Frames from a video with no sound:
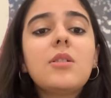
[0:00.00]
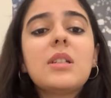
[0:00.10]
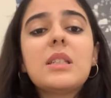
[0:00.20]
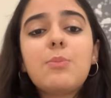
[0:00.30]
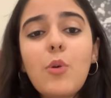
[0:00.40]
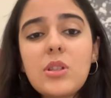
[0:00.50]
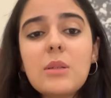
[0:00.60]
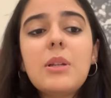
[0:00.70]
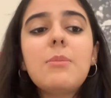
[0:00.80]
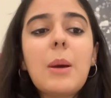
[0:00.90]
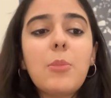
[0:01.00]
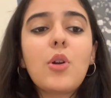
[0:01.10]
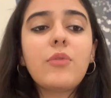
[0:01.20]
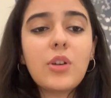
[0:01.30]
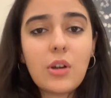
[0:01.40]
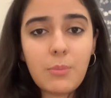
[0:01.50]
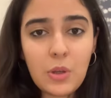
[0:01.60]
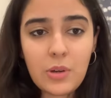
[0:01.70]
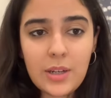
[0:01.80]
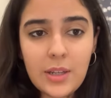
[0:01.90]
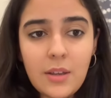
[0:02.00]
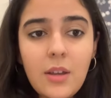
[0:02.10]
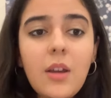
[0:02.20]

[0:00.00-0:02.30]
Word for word: a responsible member of the community.